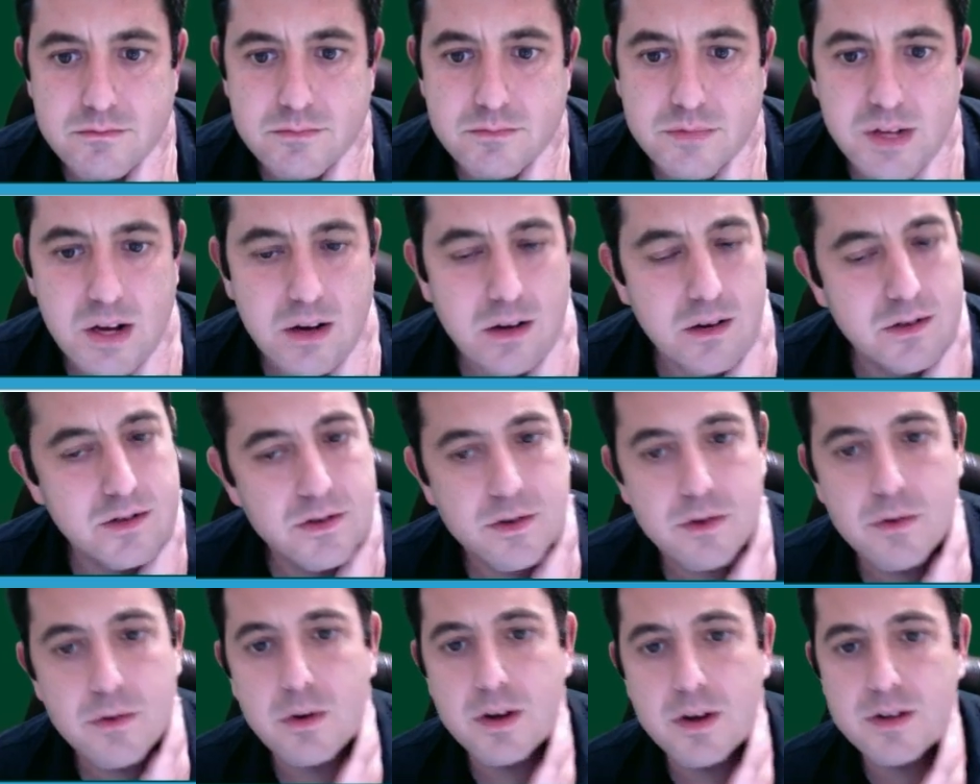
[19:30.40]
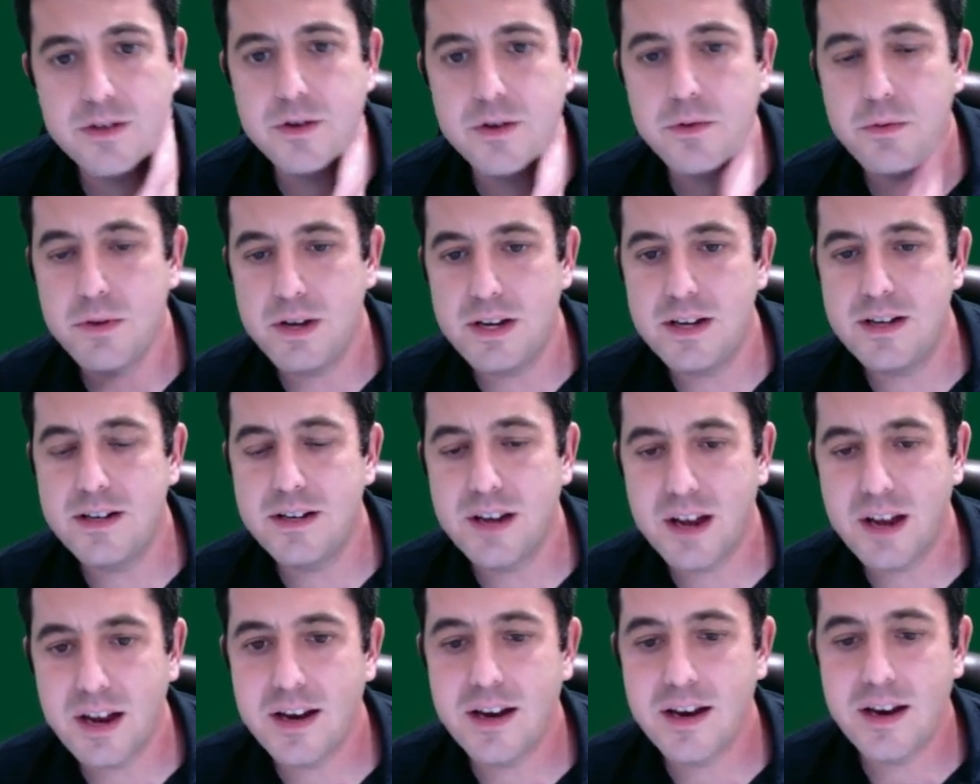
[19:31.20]
Oh, so it was Queen
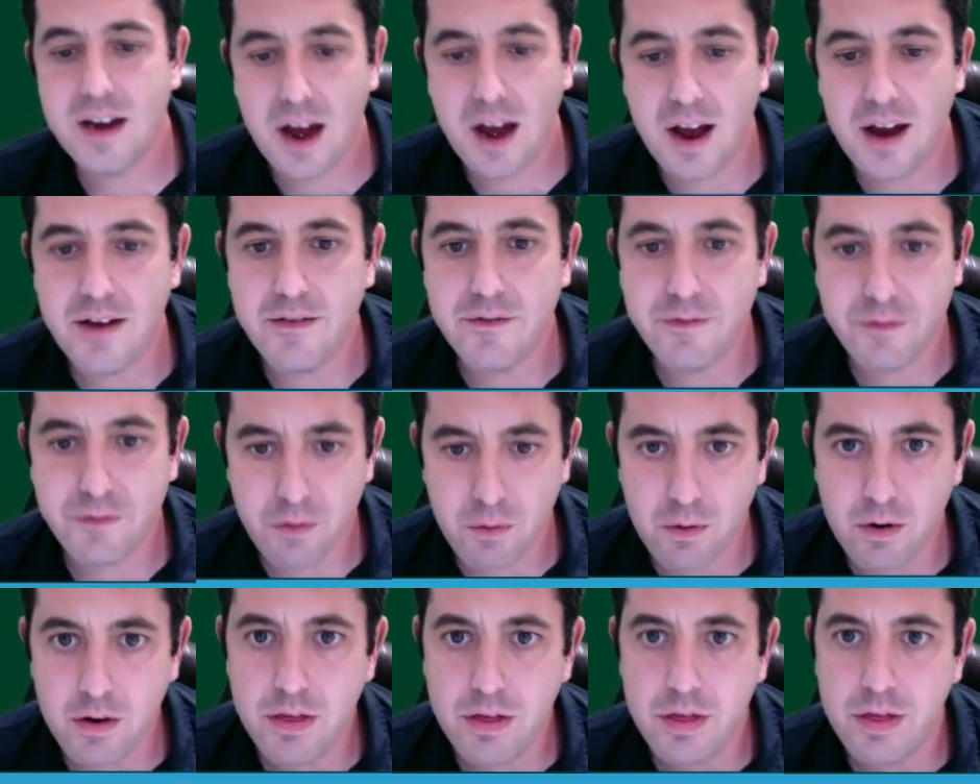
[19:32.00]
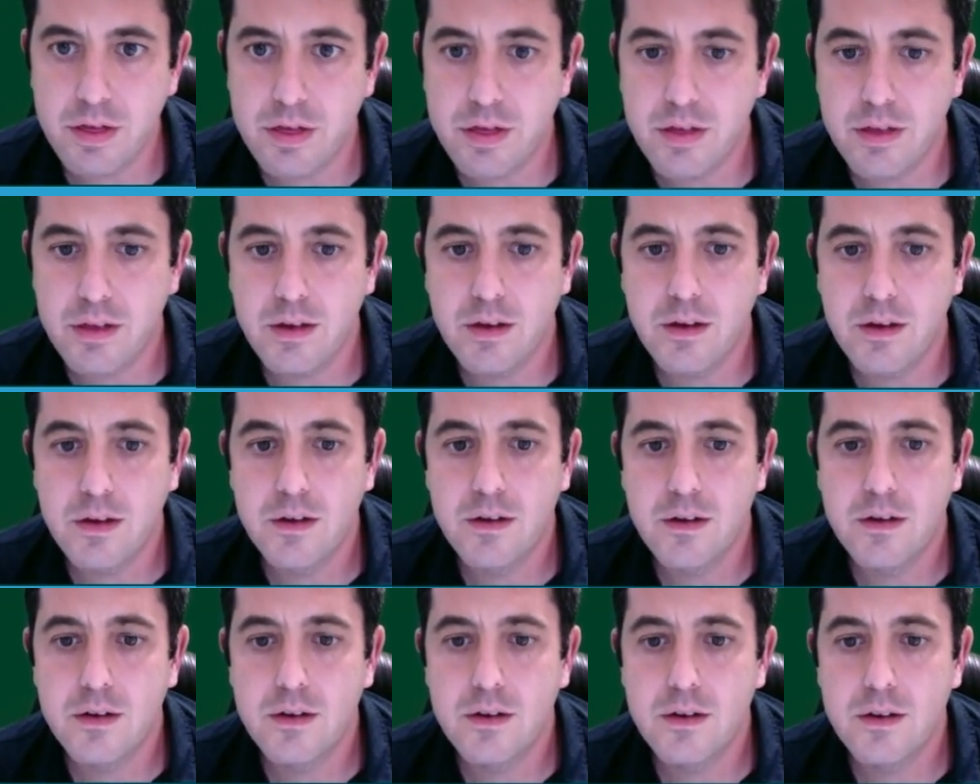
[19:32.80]
10-9 fourth.
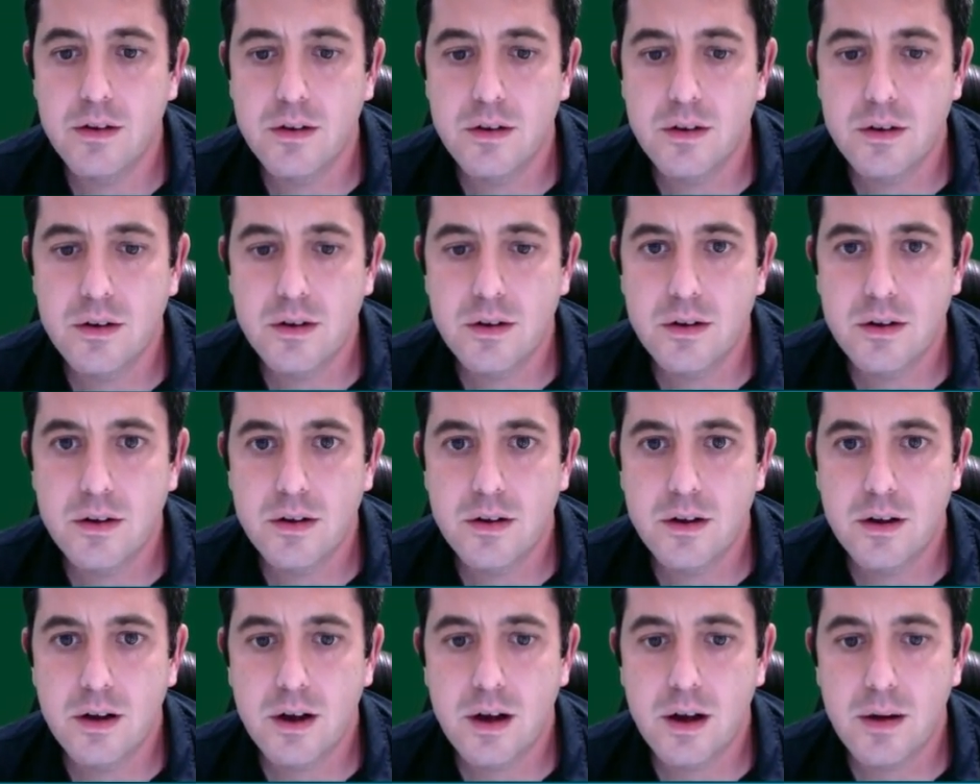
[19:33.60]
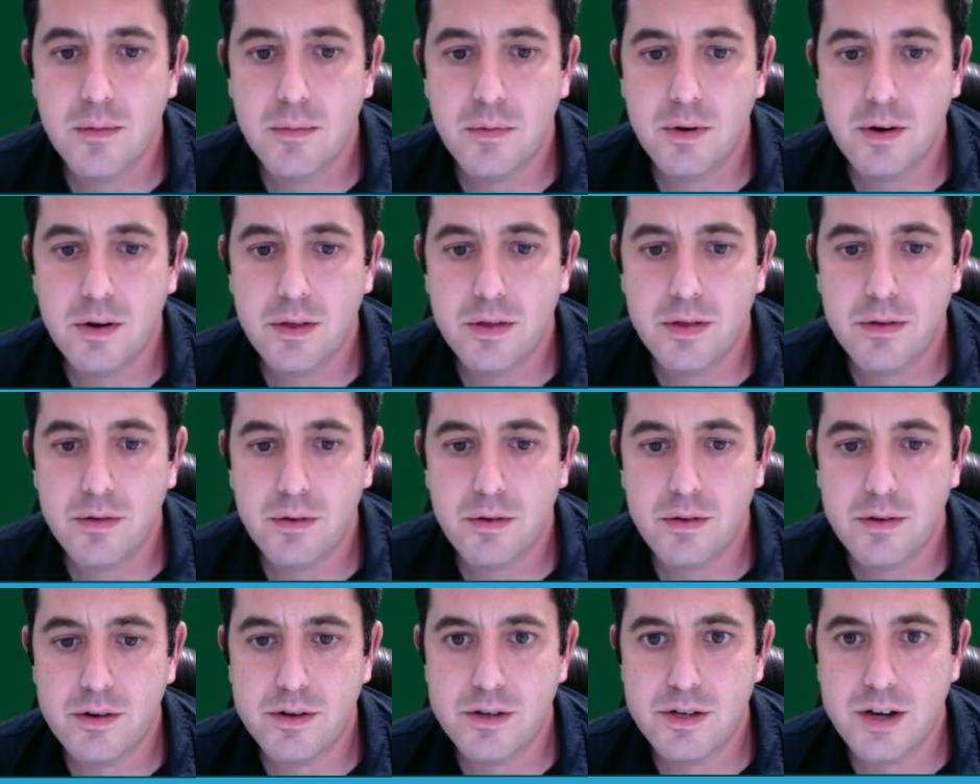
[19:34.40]
I'm gonna throw
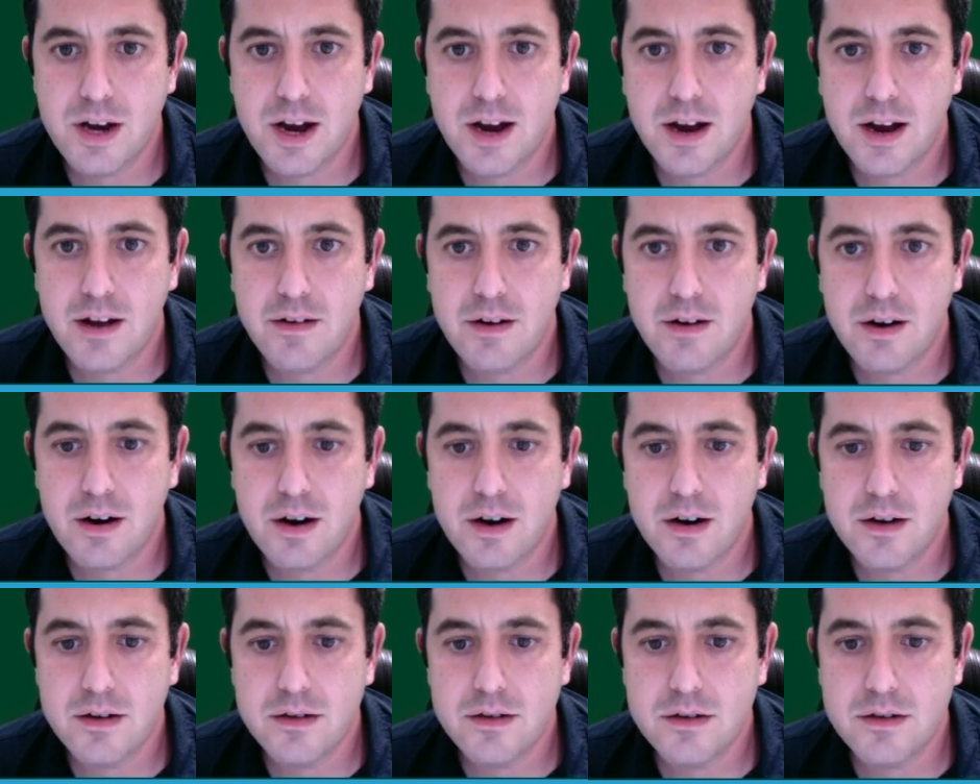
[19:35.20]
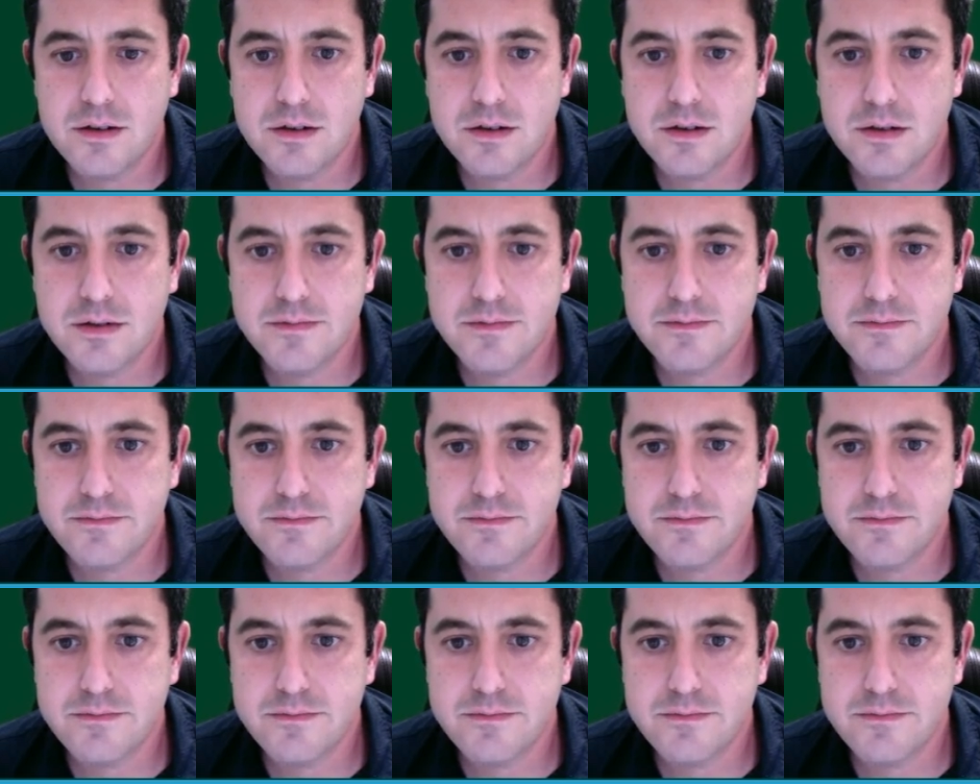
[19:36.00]
the Jack of Hearts.